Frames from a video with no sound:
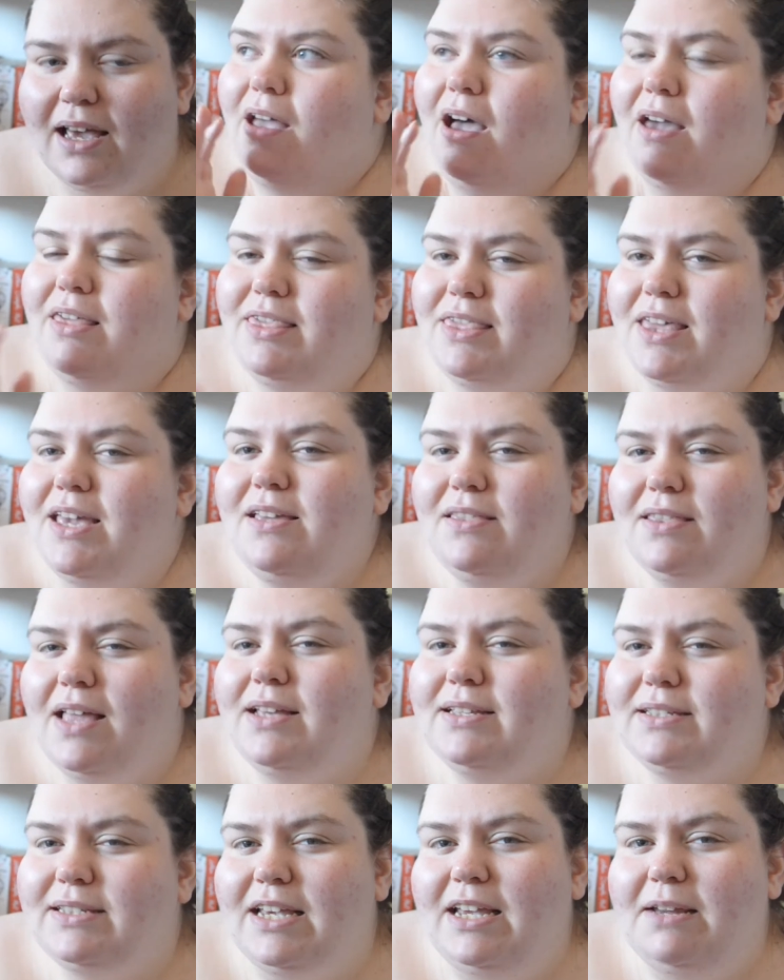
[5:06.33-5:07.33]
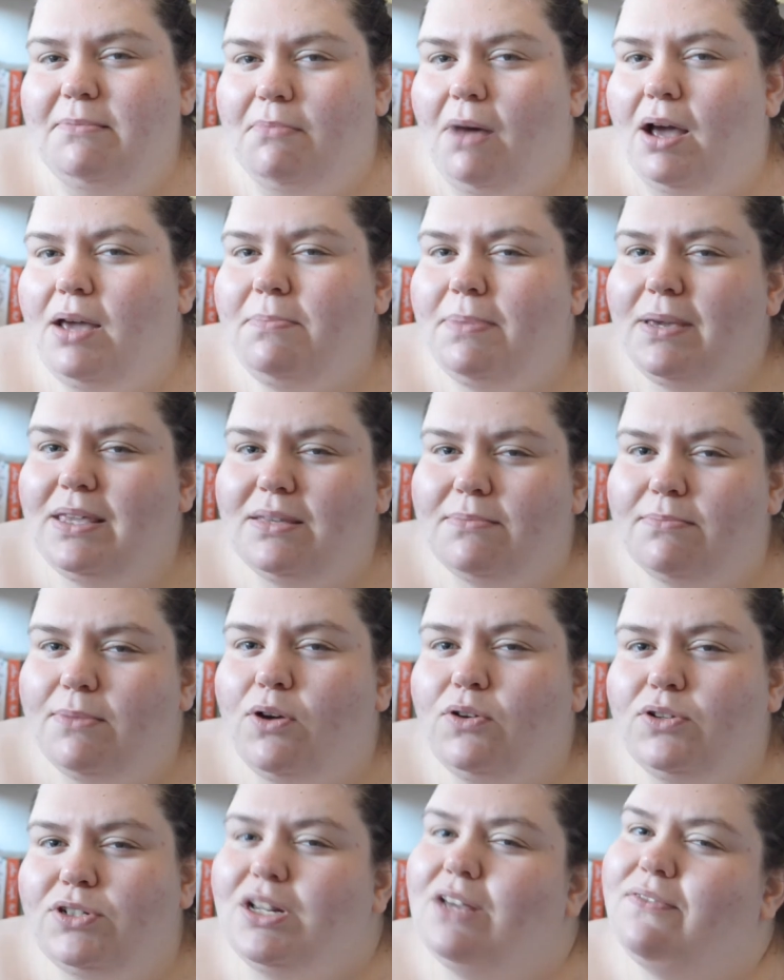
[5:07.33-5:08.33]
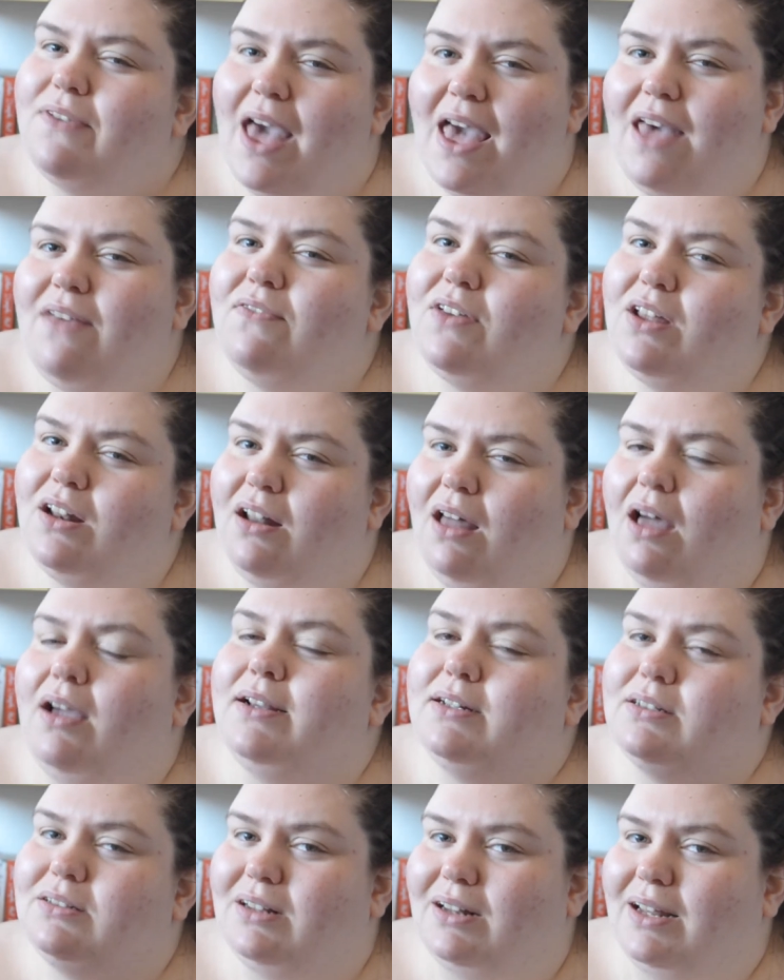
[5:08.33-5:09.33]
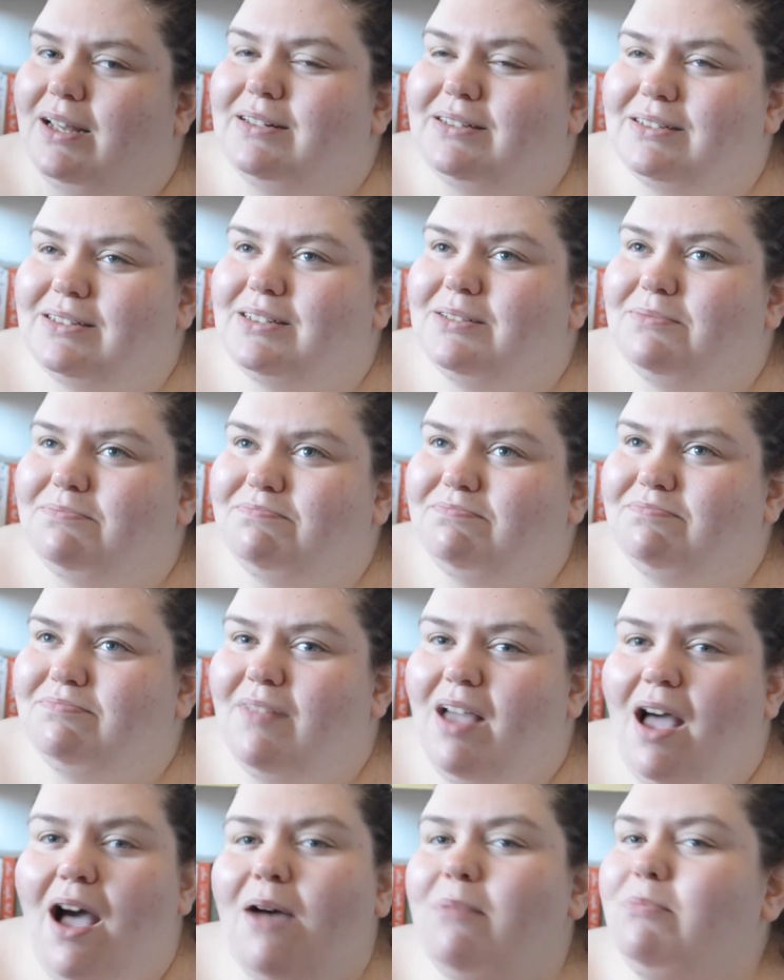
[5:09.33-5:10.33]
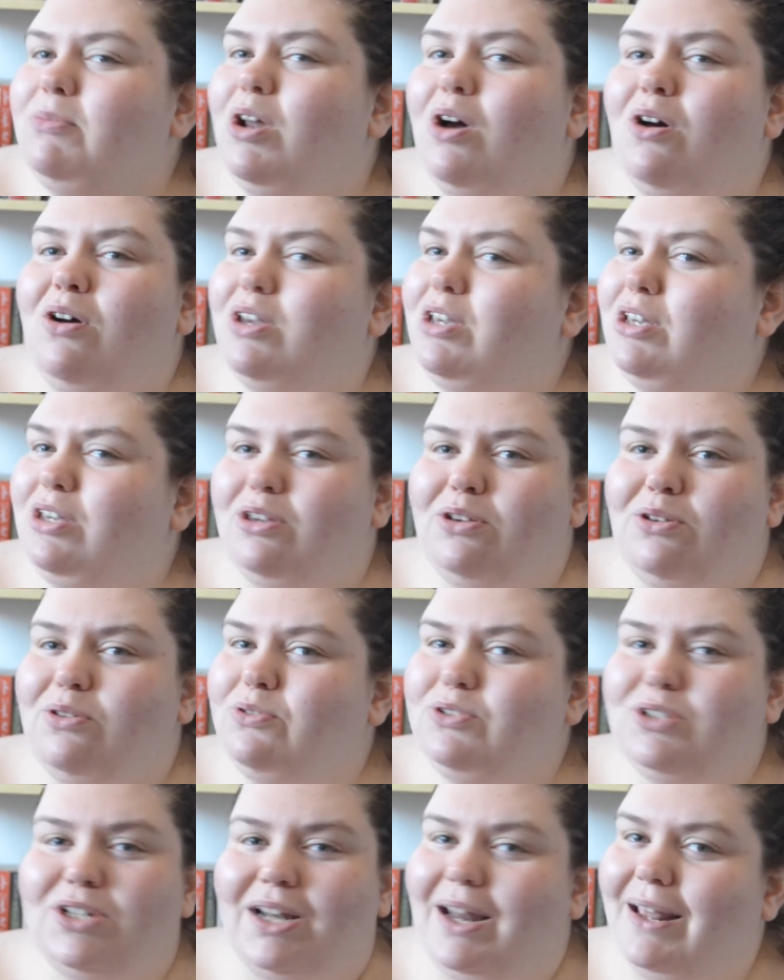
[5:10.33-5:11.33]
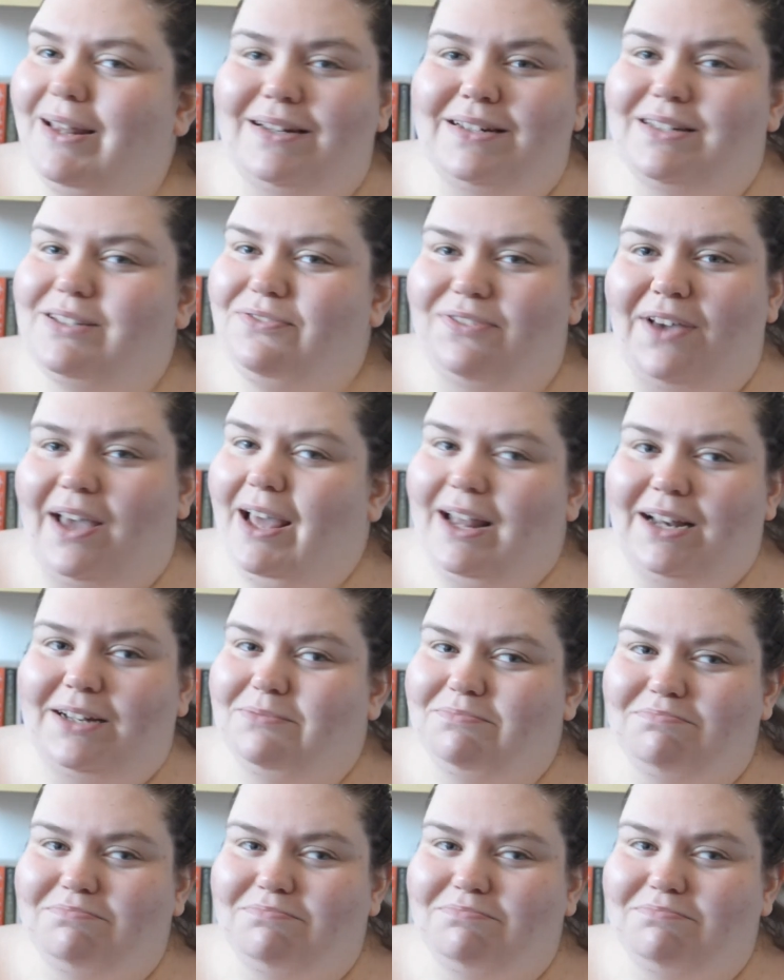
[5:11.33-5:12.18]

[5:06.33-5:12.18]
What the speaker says: I think that scene might be the most I've ever liked Clint. I'm not a huge Clint fan.